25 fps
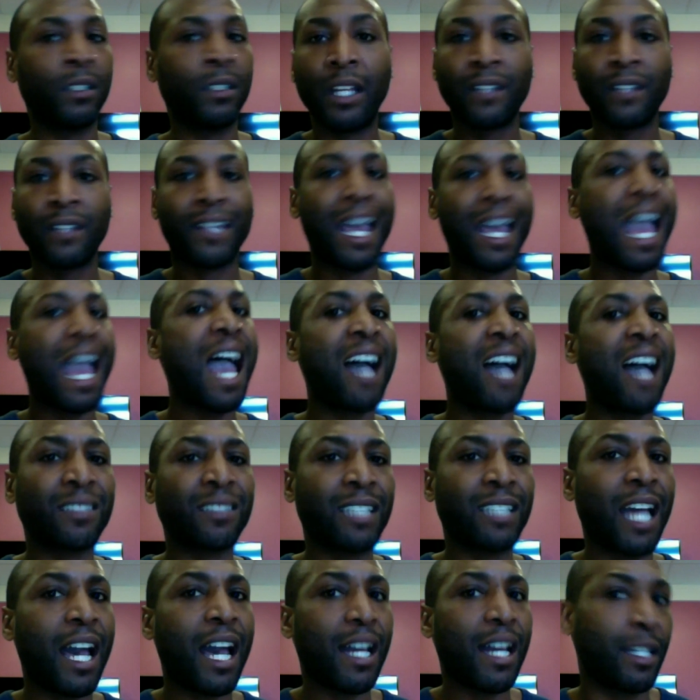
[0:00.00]
The
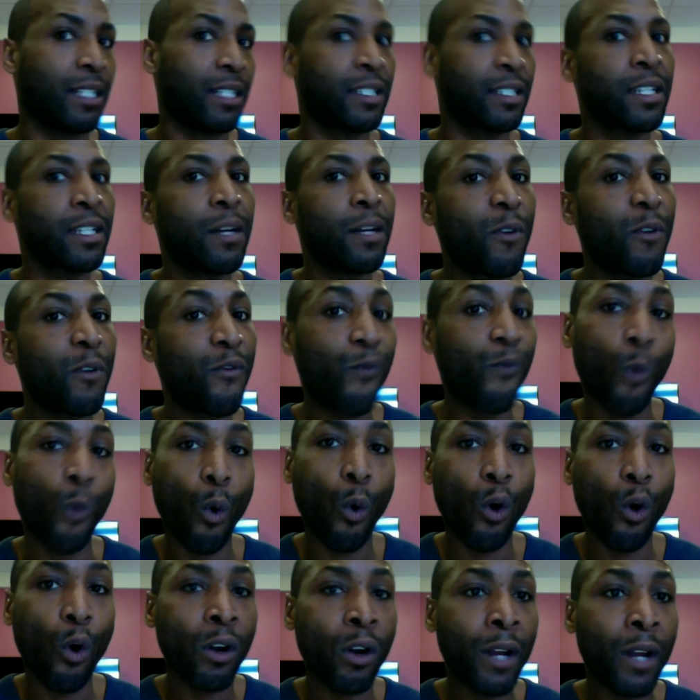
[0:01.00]
outside is number
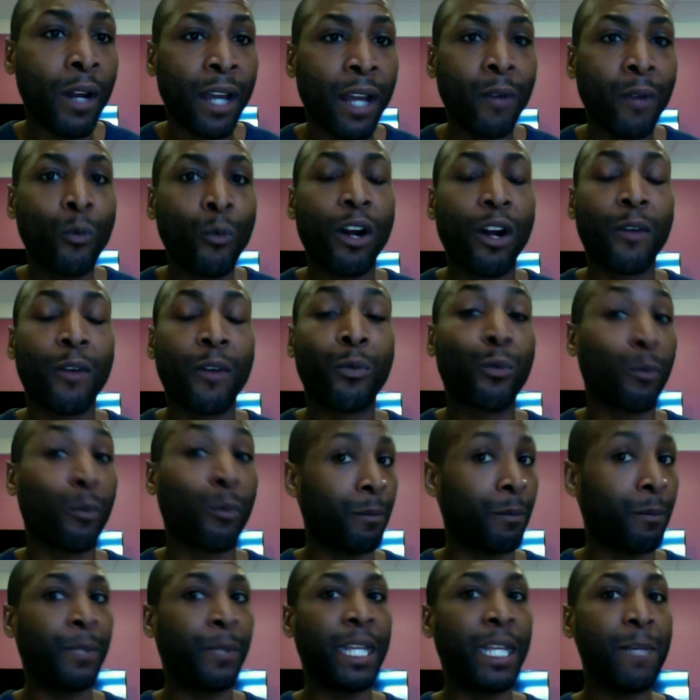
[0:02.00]
4, where
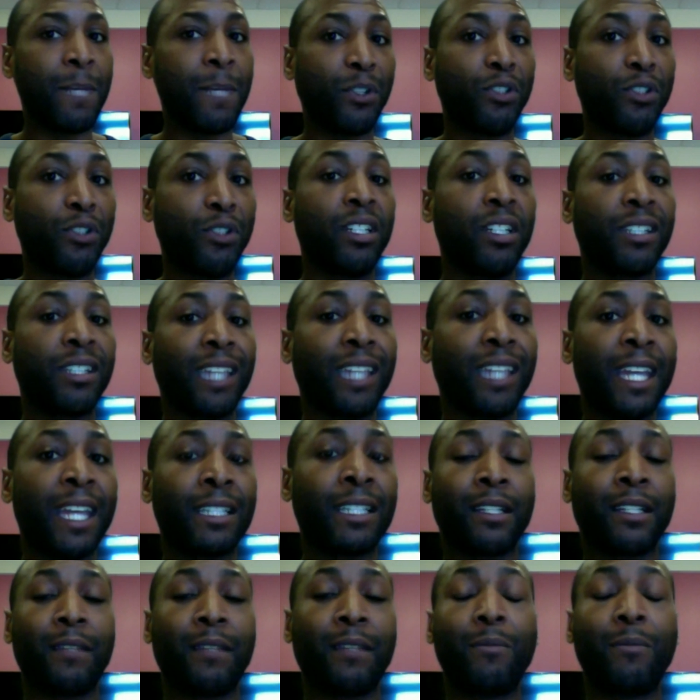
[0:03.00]
people look at
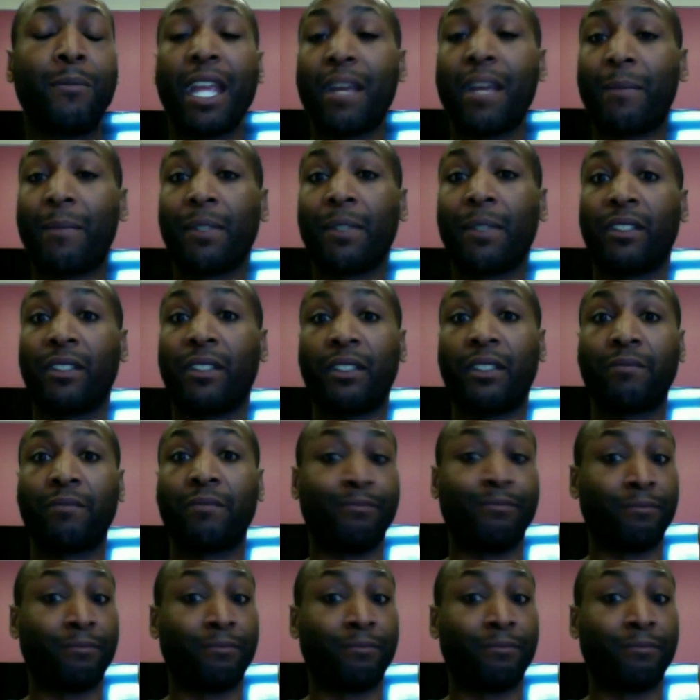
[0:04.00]
to be able to